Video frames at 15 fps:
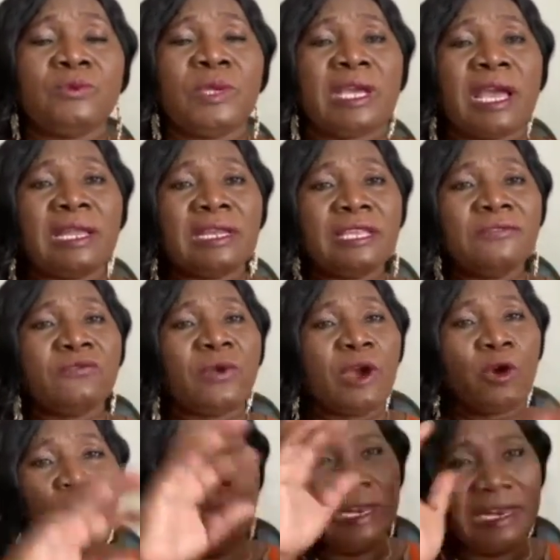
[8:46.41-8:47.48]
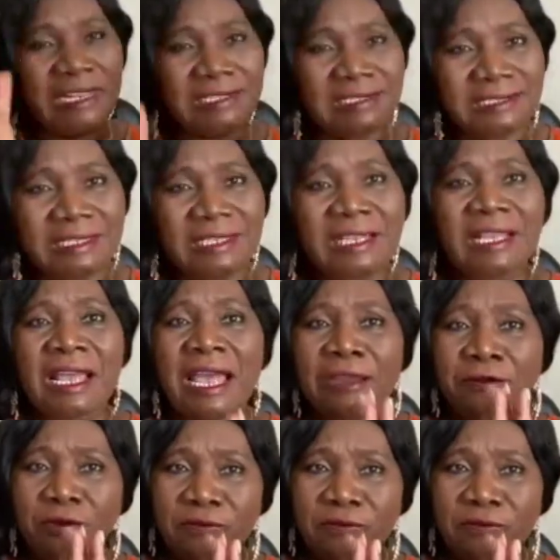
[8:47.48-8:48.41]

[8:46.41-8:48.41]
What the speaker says: we can give you a holistic kind